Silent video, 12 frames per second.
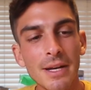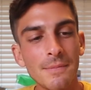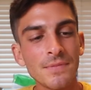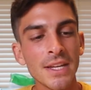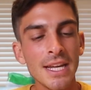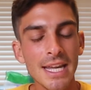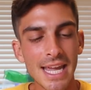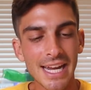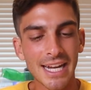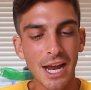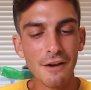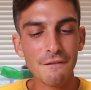but
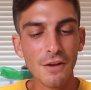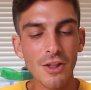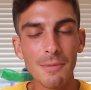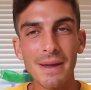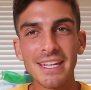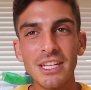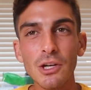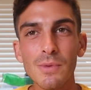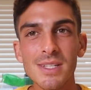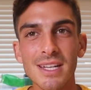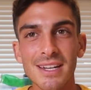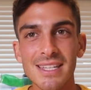it kind of felt like my heel
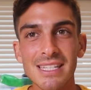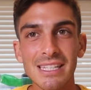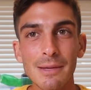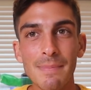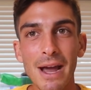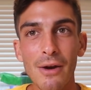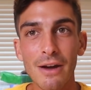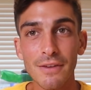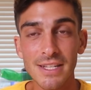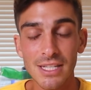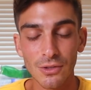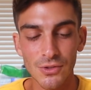was gonna slip out
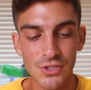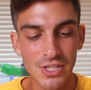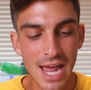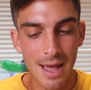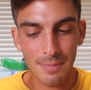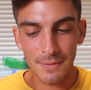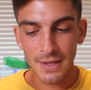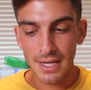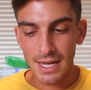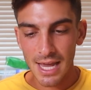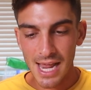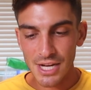every single step.
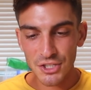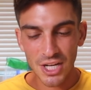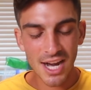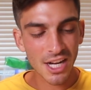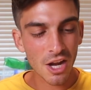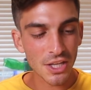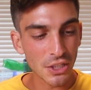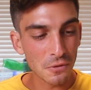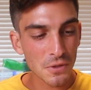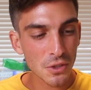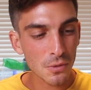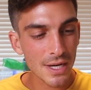And I just kind of got
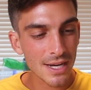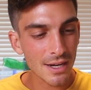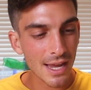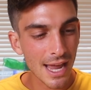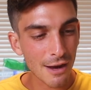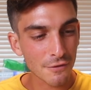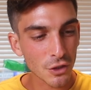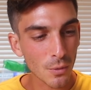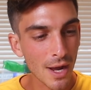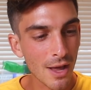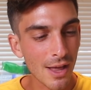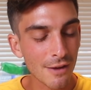used to it after a
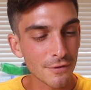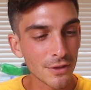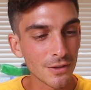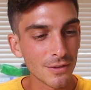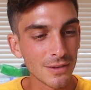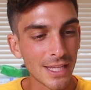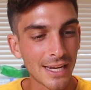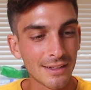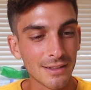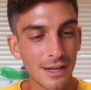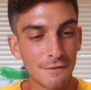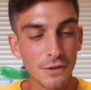while, after
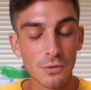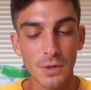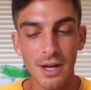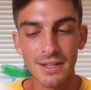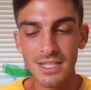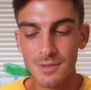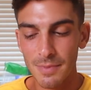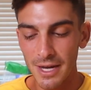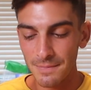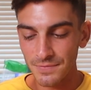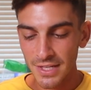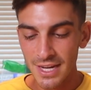like a few runs,
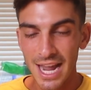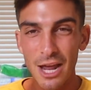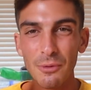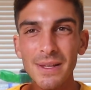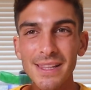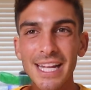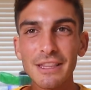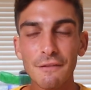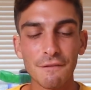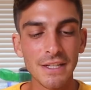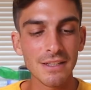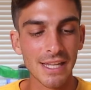but I don't really like the
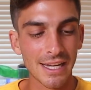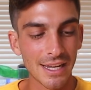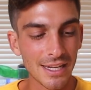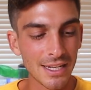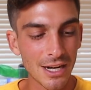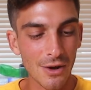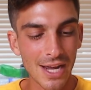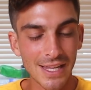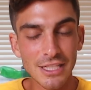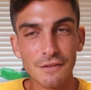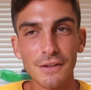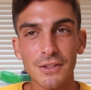feeling. You know, I
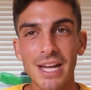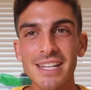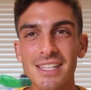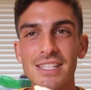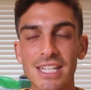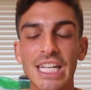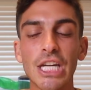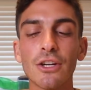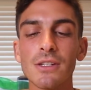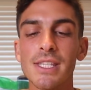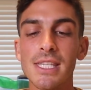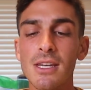like to feel nice and
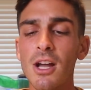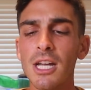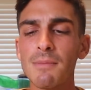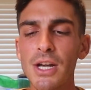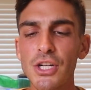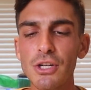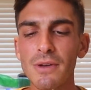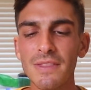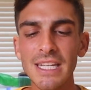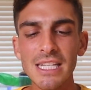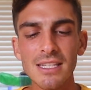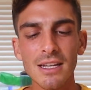secure and snug in my shoe,
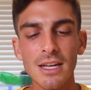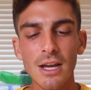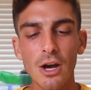and these